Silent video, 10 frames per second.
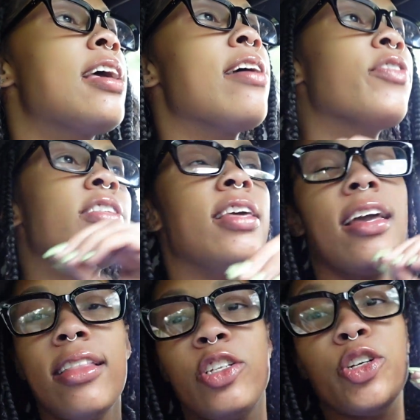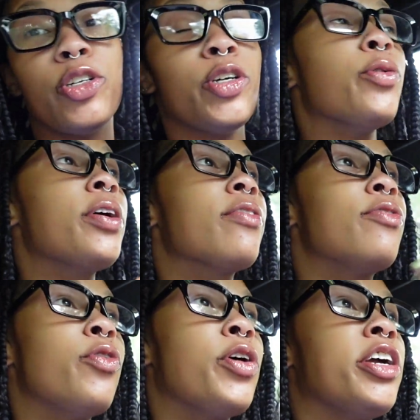everything that you're doing
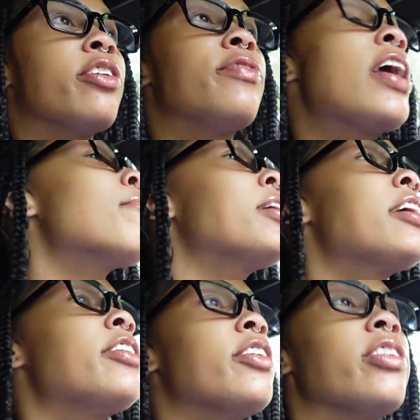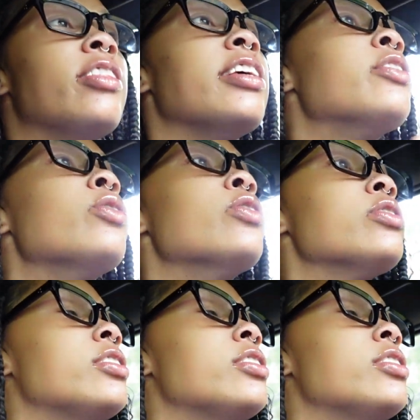for your family, your littles.